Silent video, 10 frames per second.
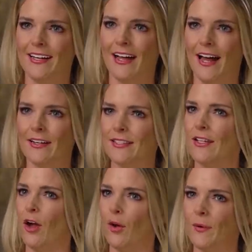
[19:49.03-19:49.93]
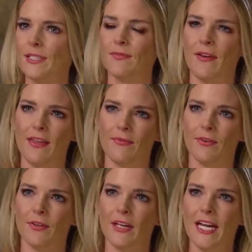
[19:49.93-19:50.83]
God is always
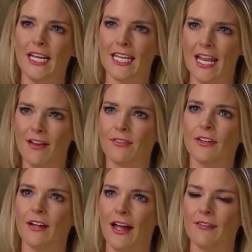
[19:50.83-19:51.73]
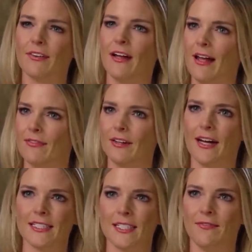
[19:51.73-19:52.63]
faithful. Never, ever, ever
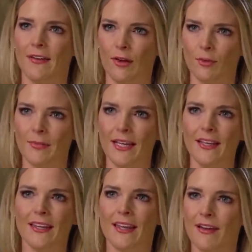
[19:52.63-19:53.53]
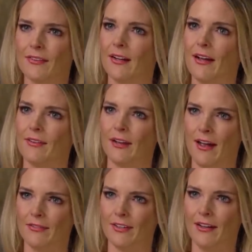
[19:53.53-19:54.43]
has he failed me. Never, ever,
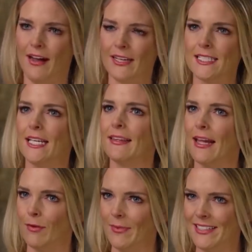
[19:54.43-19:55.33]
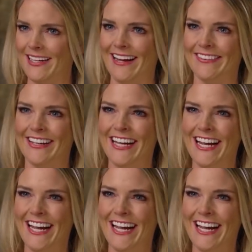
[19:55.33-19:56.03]
ever has he let me down.